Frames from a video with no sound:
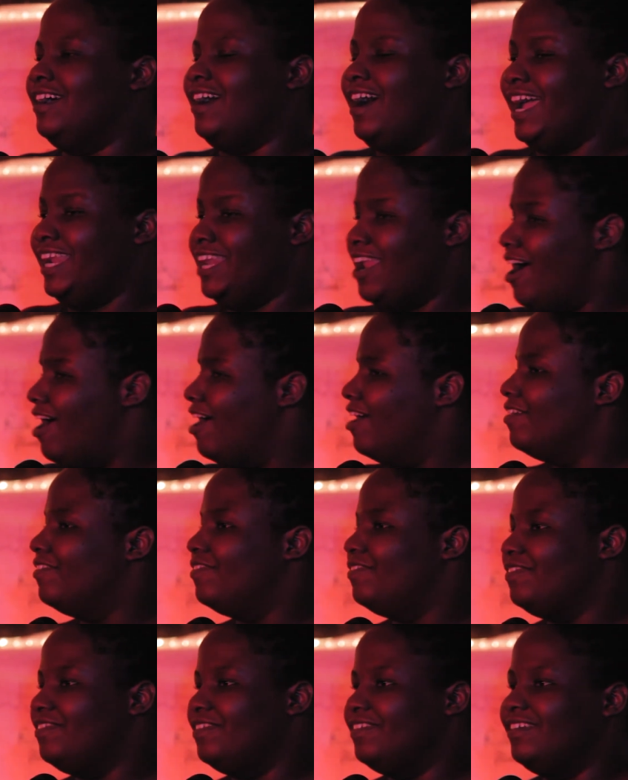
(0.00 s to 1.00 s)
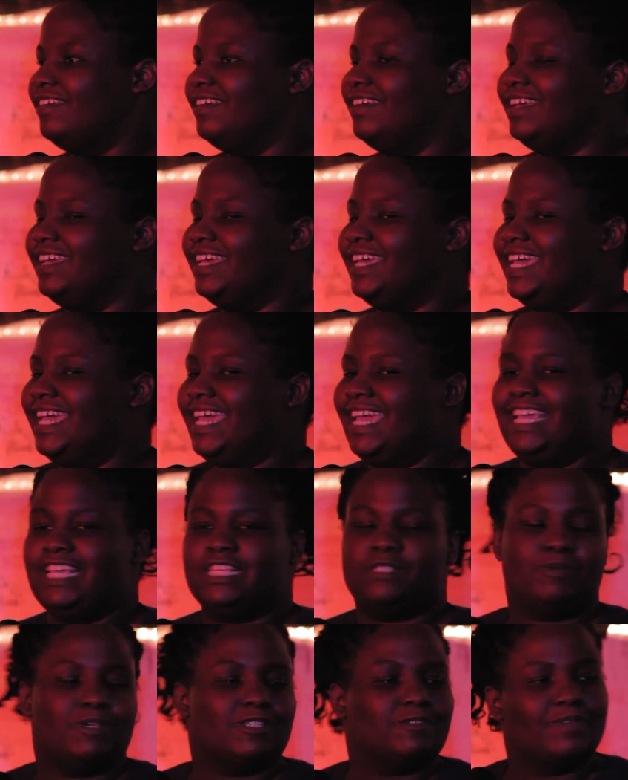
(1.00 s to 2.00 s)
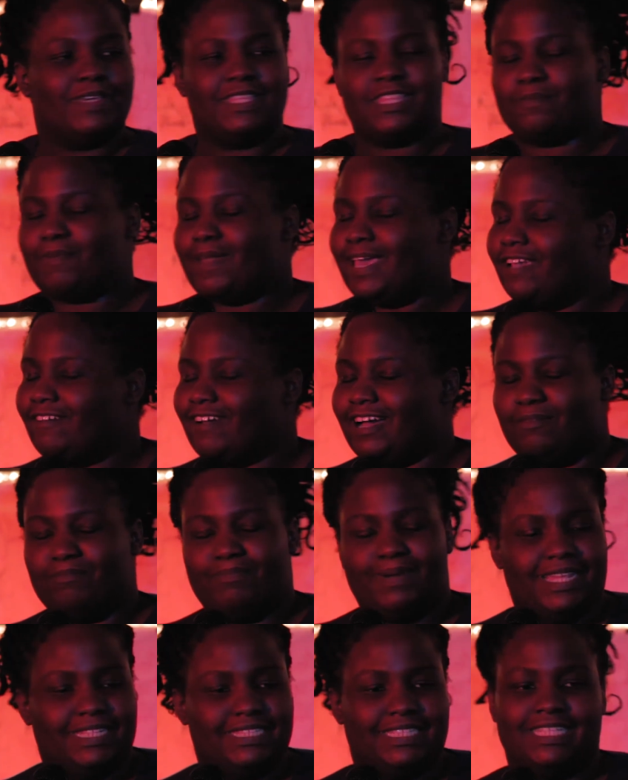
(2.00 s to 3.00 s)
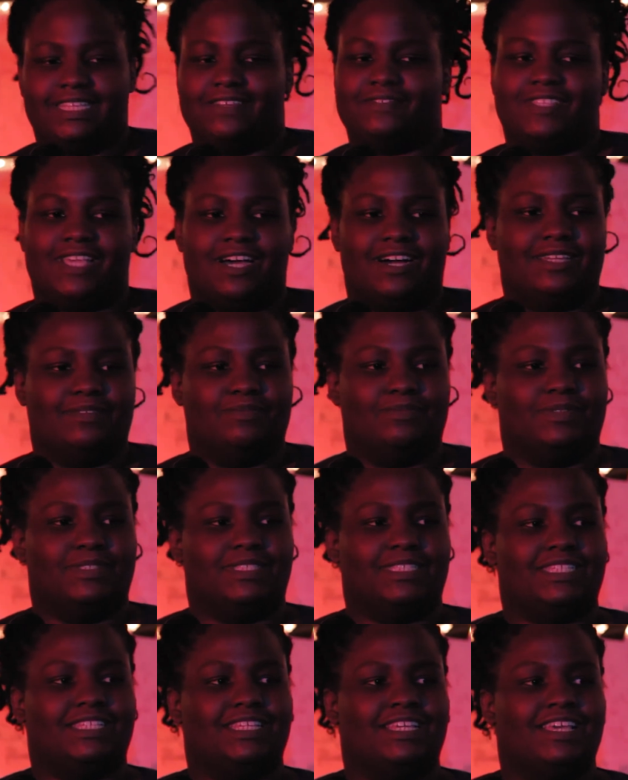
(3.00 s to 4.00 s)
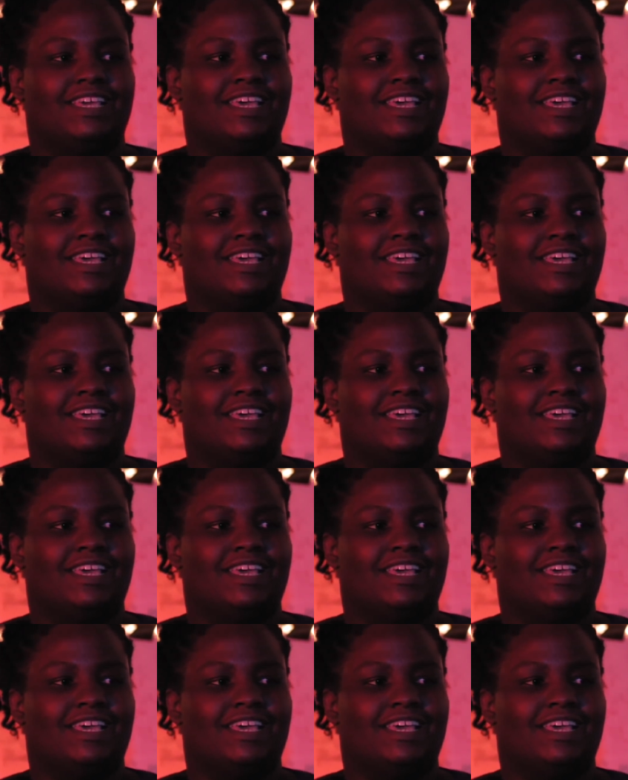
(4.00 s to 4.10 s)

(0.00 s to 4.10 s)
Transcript: I laugh. He's pushed me in the playground plenty of times.